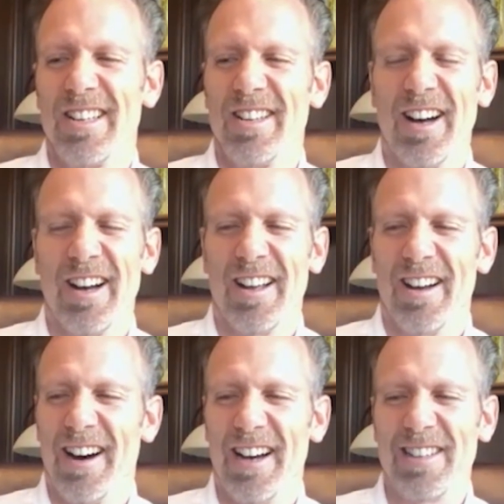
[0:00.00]

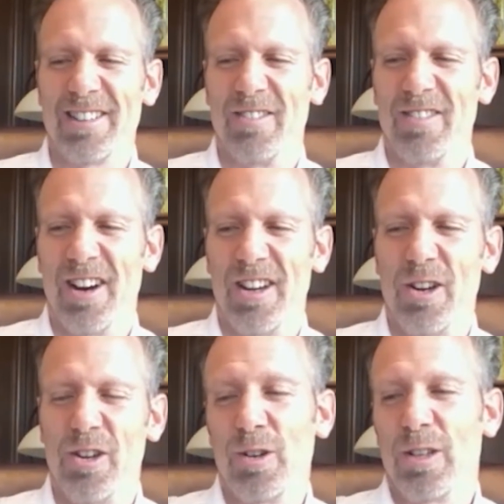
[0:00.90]
Awesome. No,
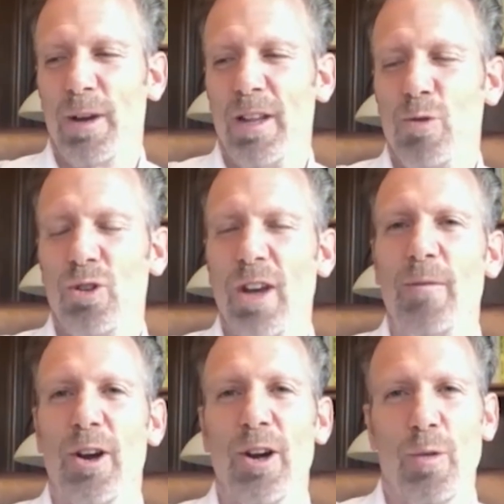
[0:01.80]
you, you explained the
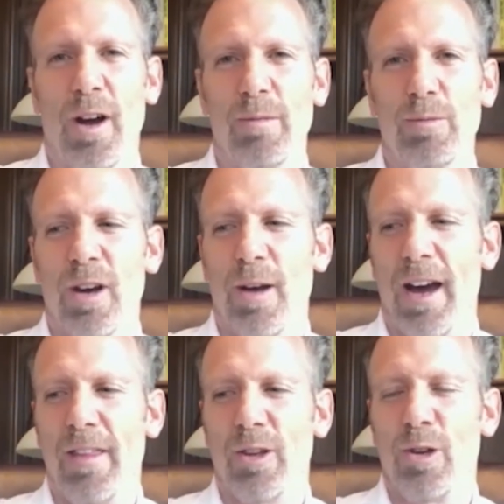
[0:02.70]
moonshot very well. So
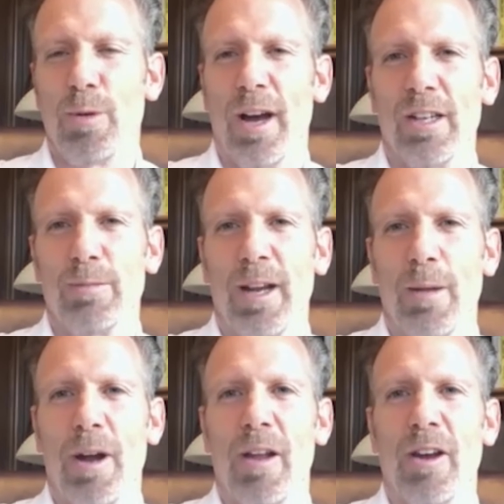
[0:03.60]
I, I think you probably oh. explained
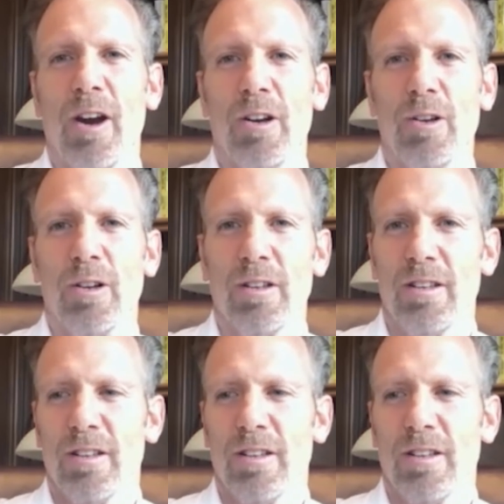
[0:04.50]
it better in the article.